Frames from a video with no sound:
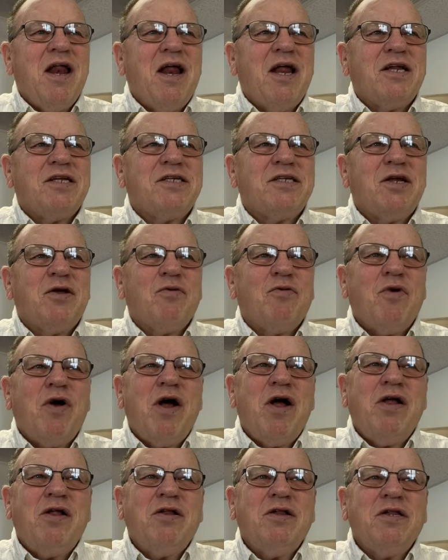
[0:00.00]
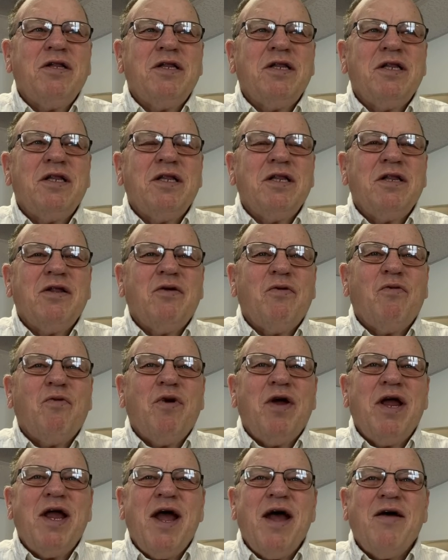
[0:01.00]
And I say, well,
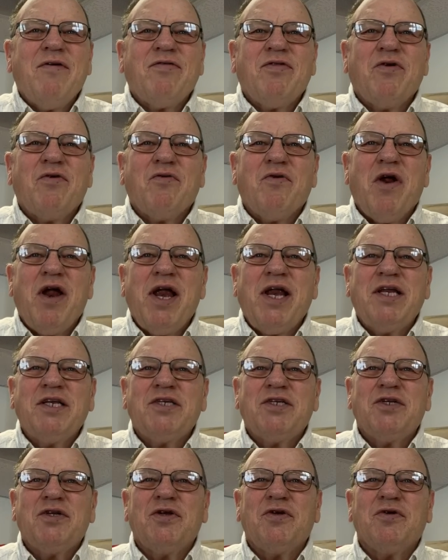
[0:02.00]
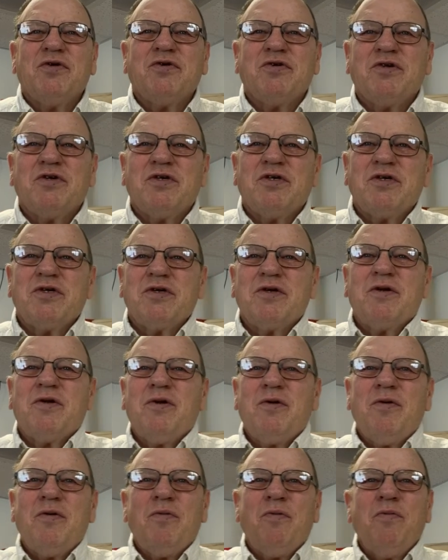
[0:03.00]
we have the right to
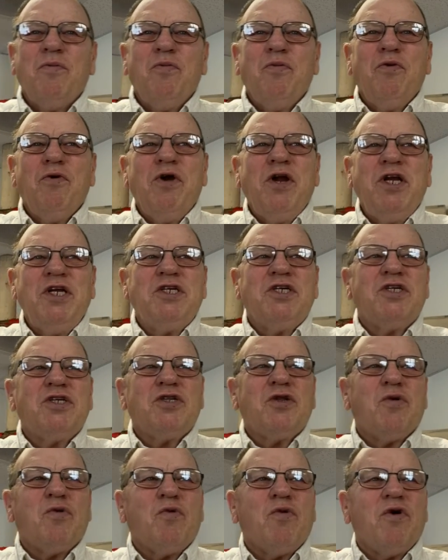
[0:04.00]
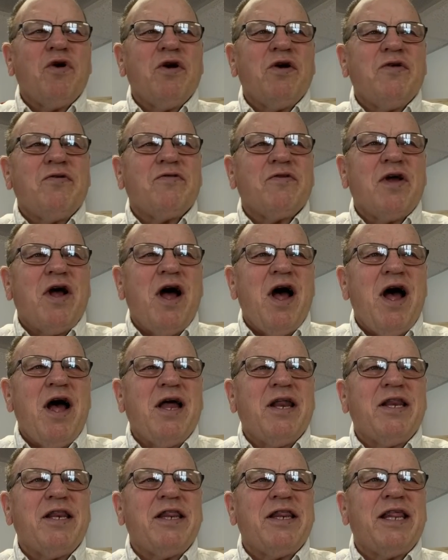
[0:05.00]
preach the word of
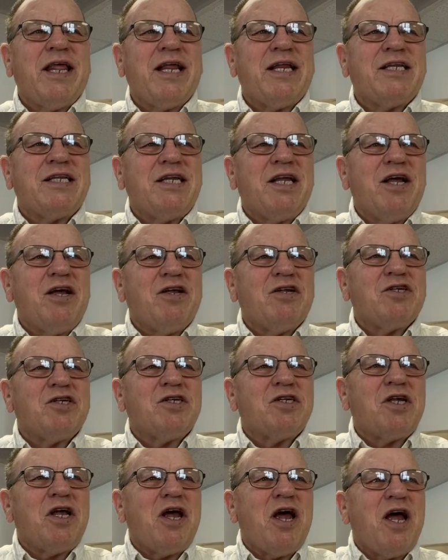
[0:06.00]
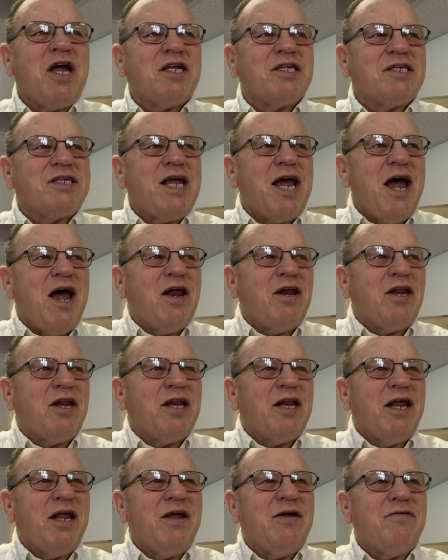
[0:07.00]
God that tells us how to
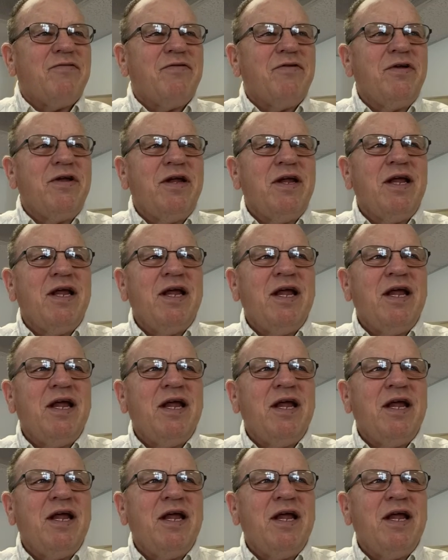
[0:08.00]
live.